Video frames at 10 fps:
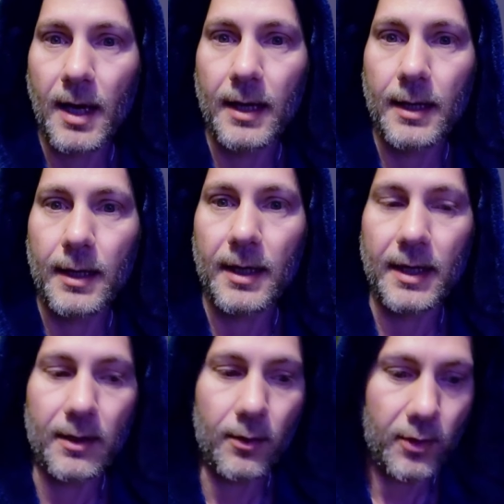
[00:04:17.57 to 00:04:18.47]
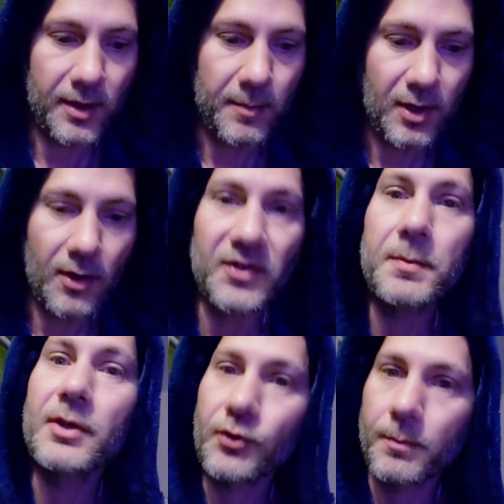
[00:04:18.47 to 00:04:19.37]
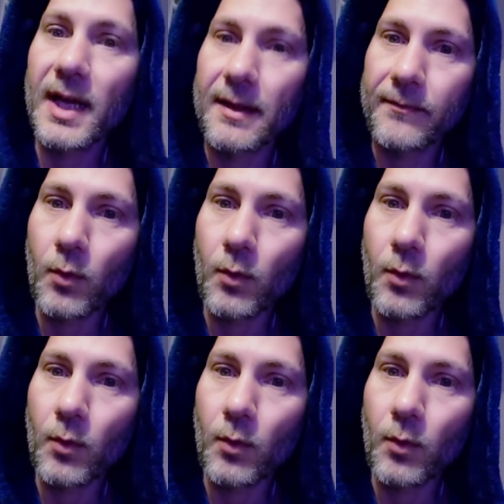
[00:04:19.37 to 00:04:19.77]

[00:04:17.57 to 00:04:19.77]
I had already been on a spiritual path